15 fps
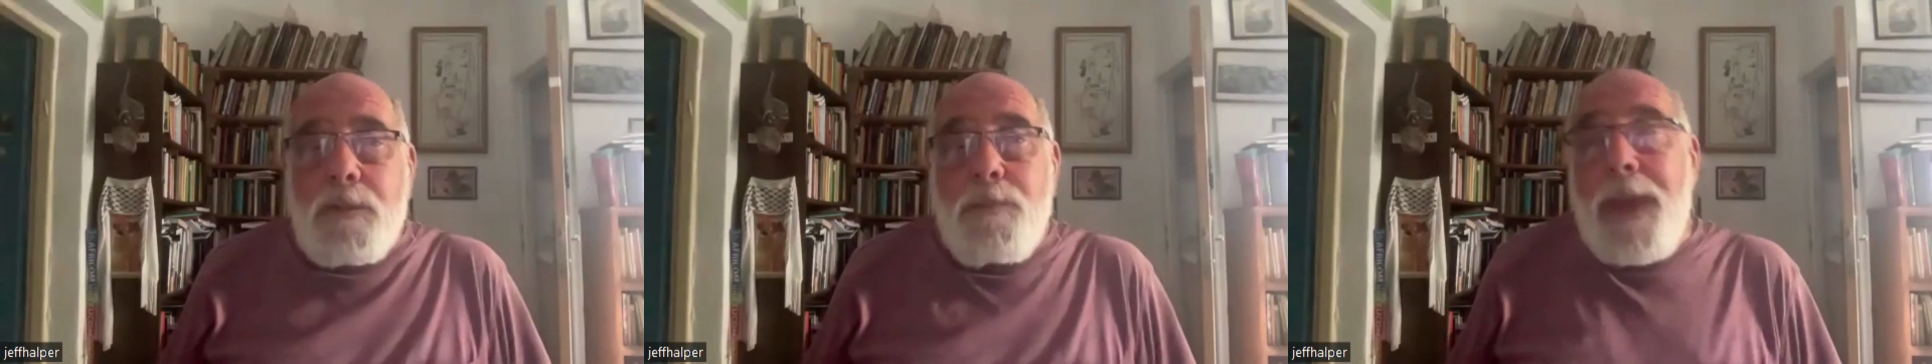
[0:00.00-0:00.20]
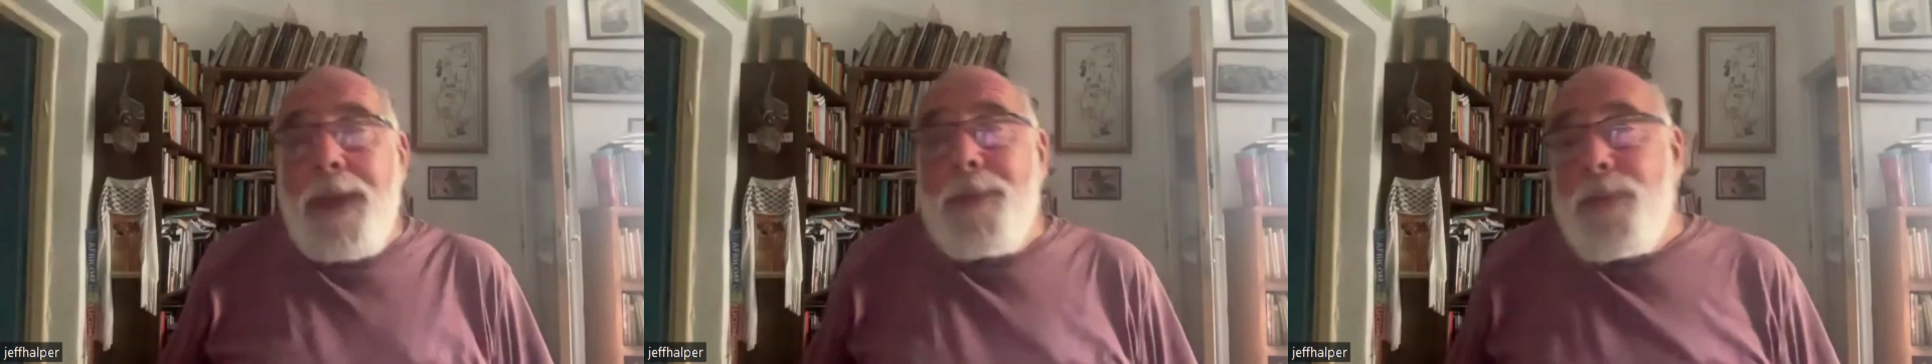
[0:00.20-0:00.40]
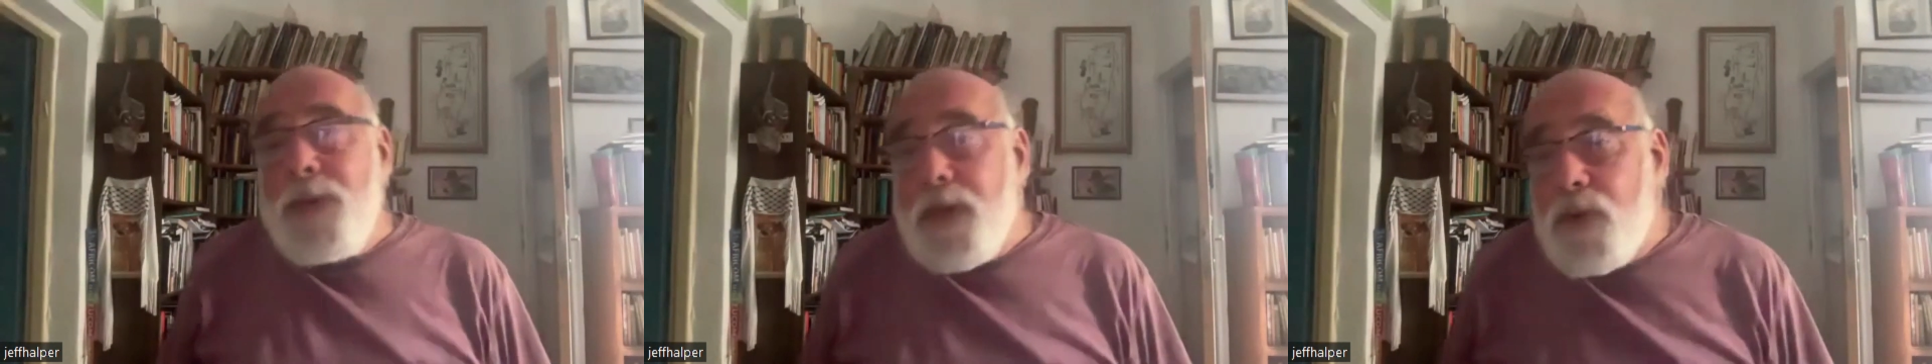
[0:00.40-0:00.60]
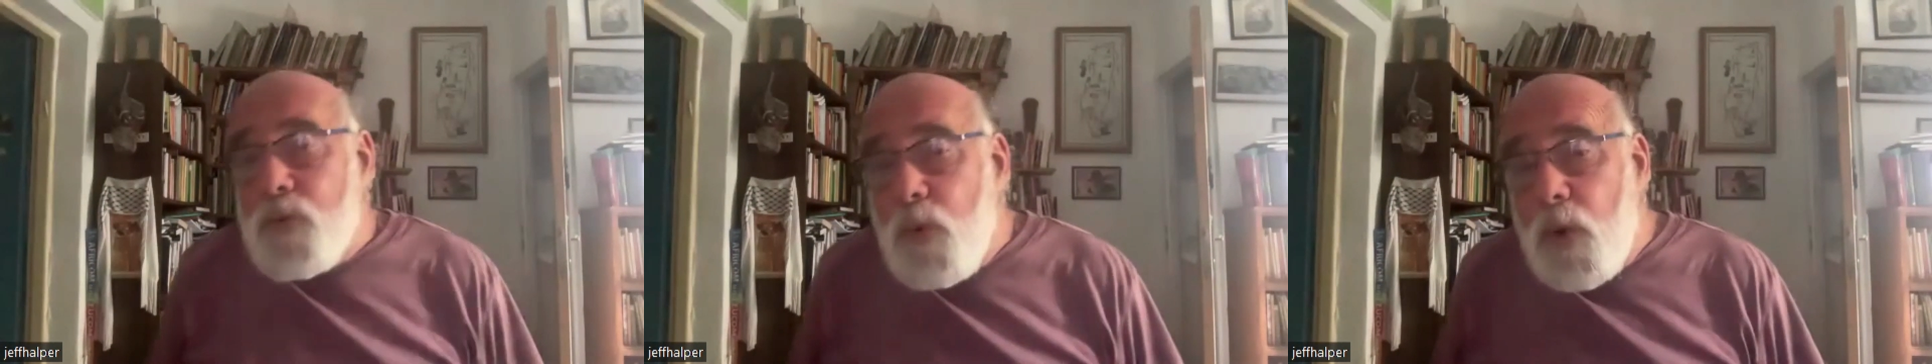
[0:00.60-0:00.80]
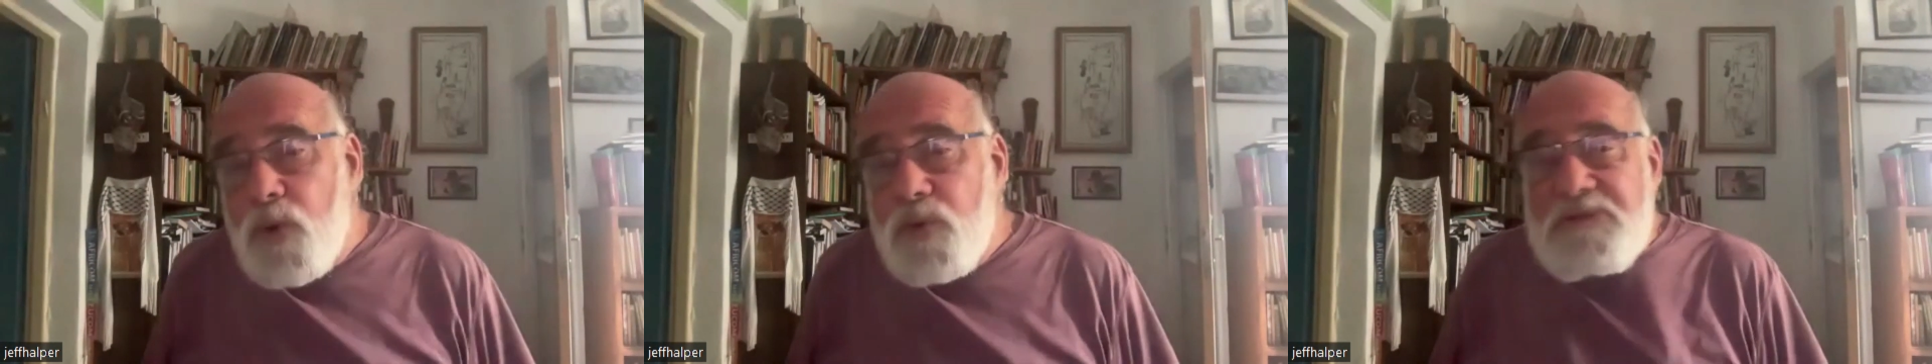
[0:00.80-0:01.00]
maybe it
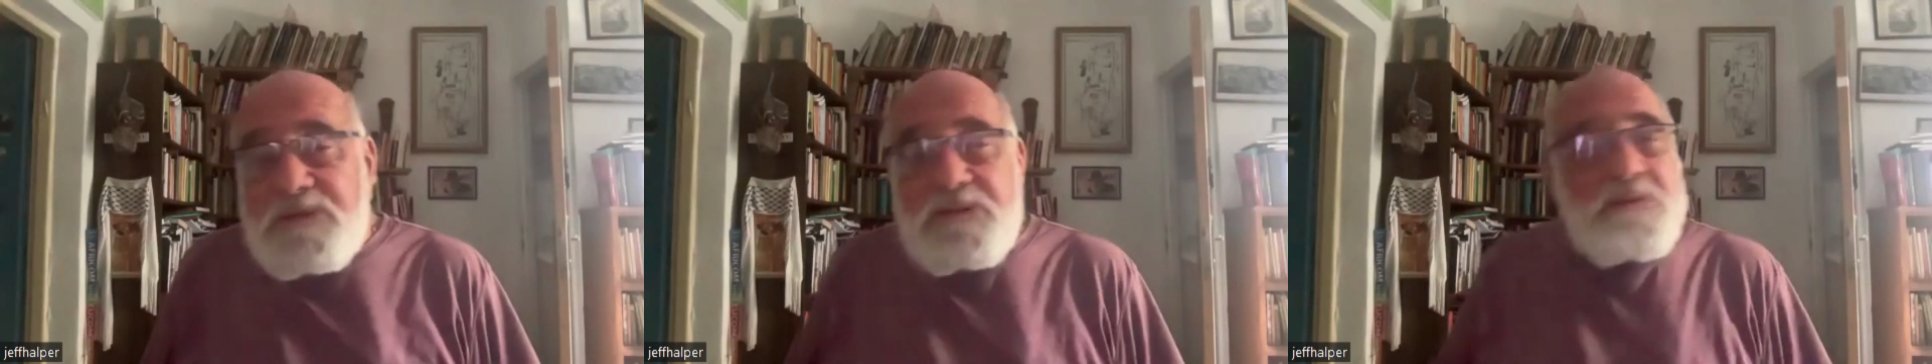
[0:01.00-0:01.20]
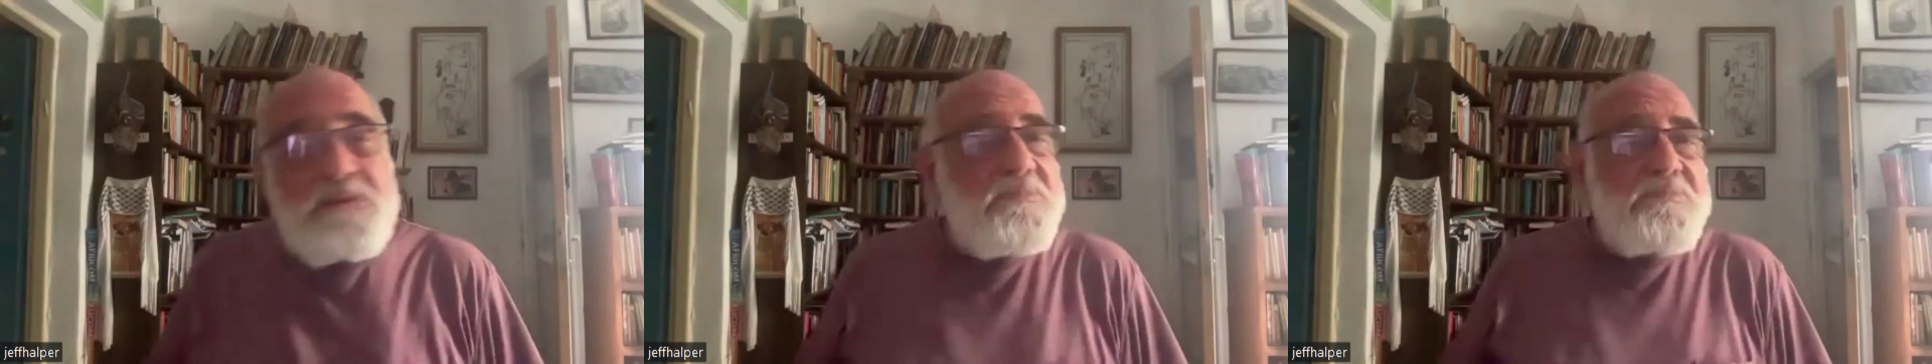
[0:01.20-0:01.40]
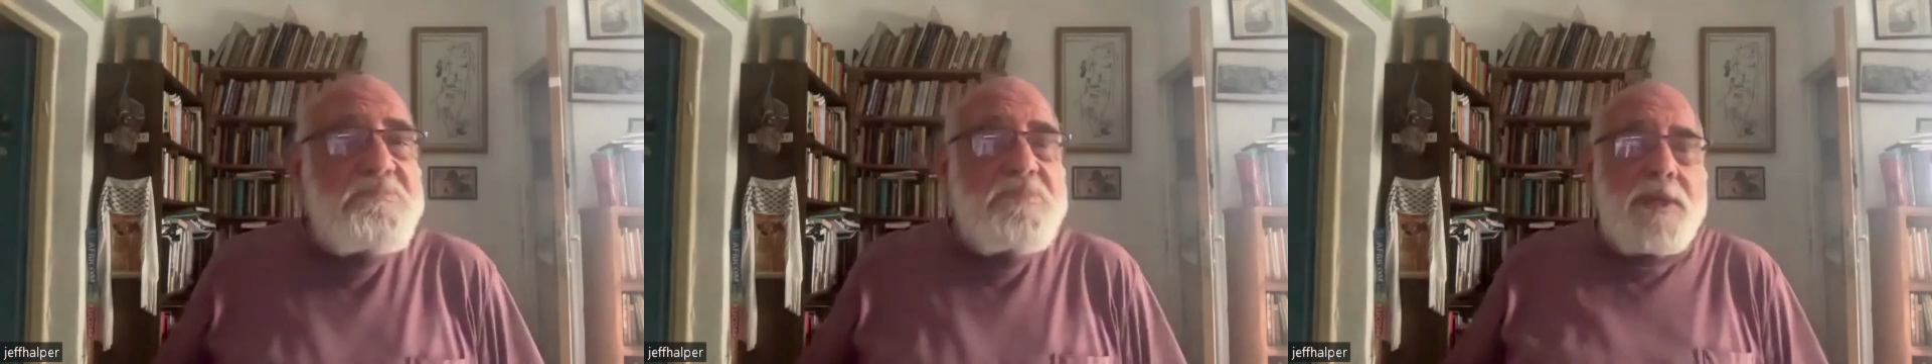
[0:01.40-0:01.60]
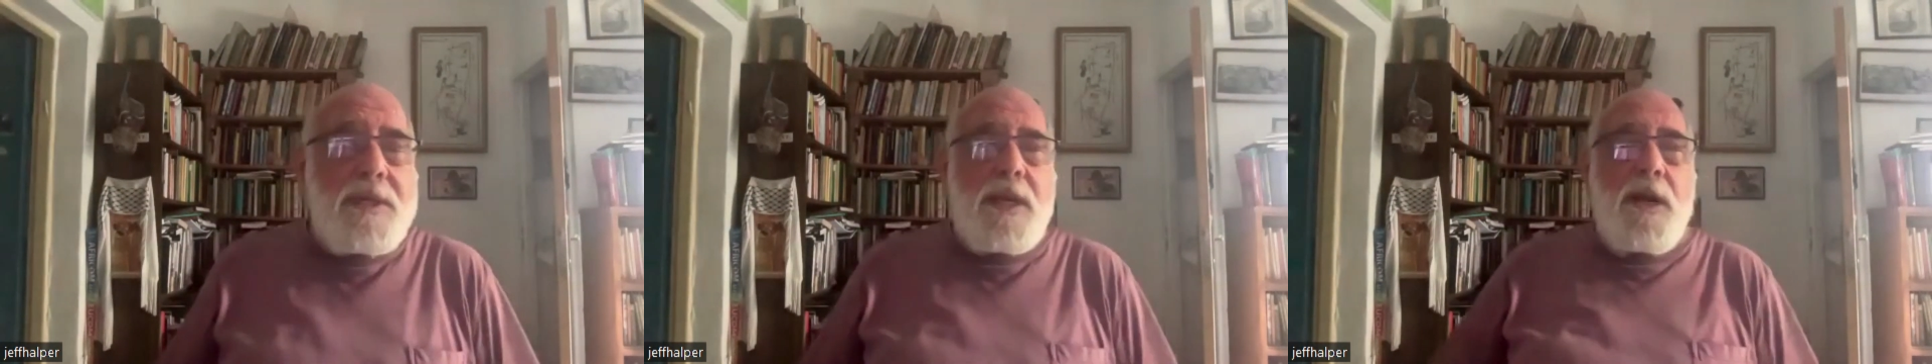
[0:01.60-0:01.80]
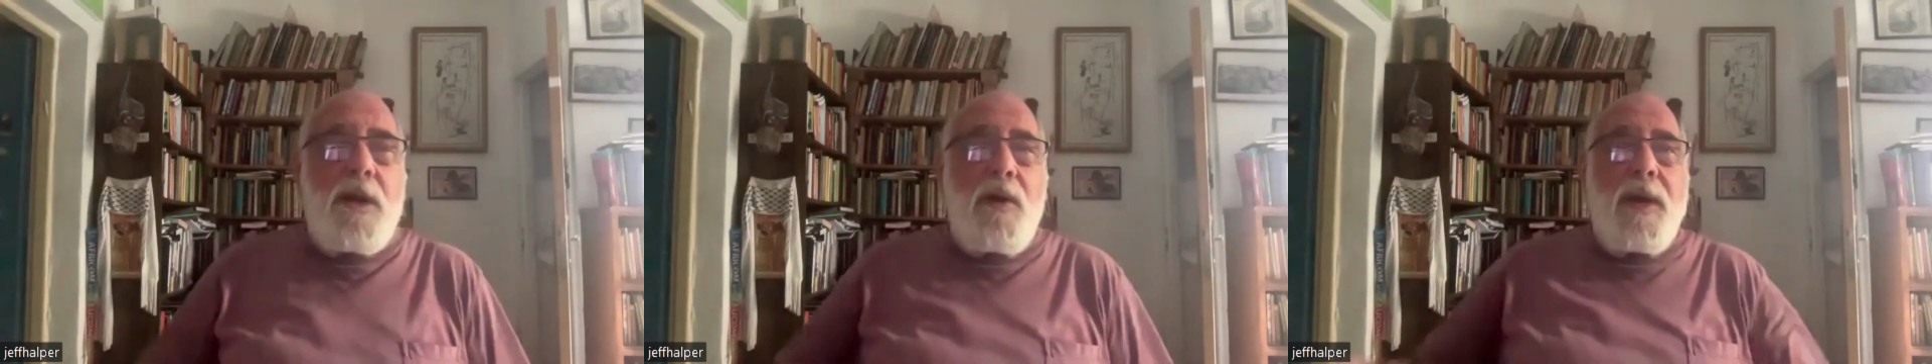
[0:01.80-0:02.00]
won't, you know.